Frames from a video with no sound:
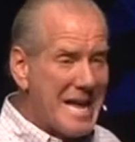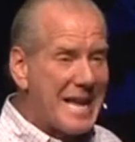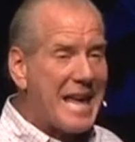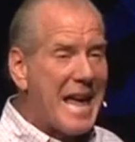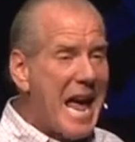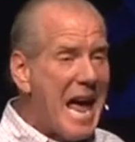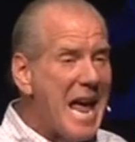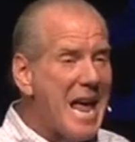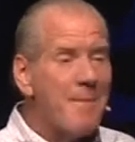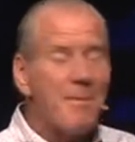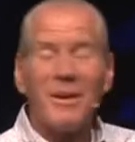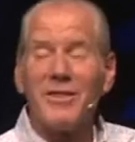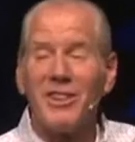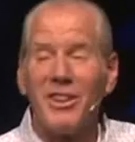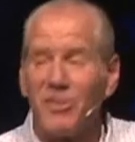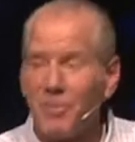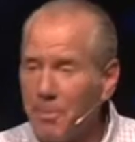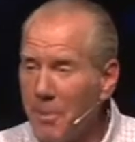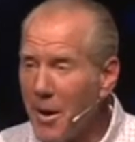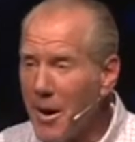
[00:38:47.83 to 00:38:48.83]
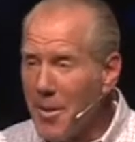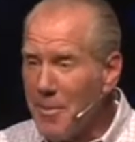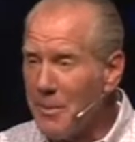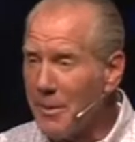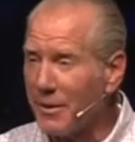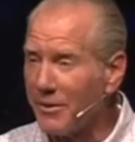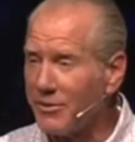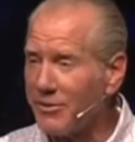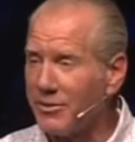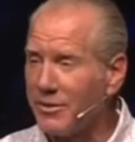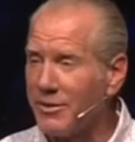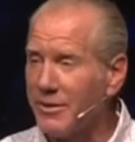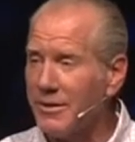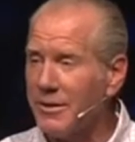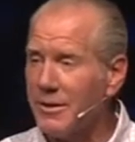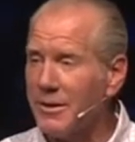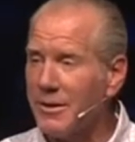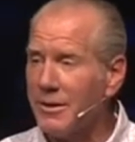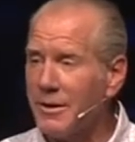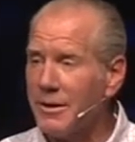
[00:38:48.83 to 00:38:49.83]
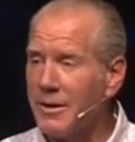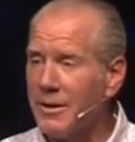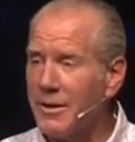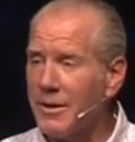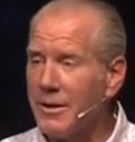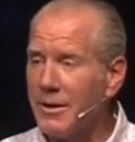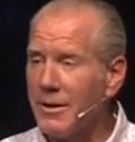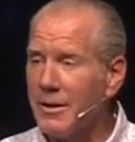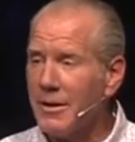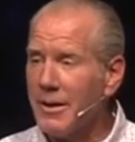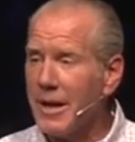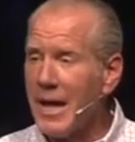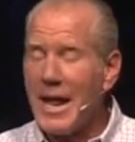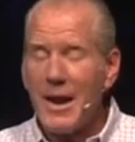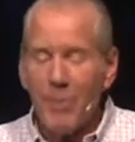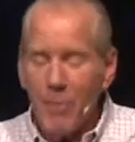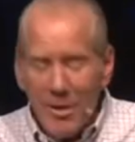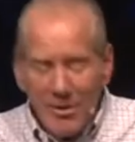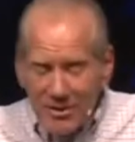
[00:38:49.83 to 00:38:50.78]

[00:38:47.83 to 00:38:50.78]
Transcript: he came, it's his purpose. And it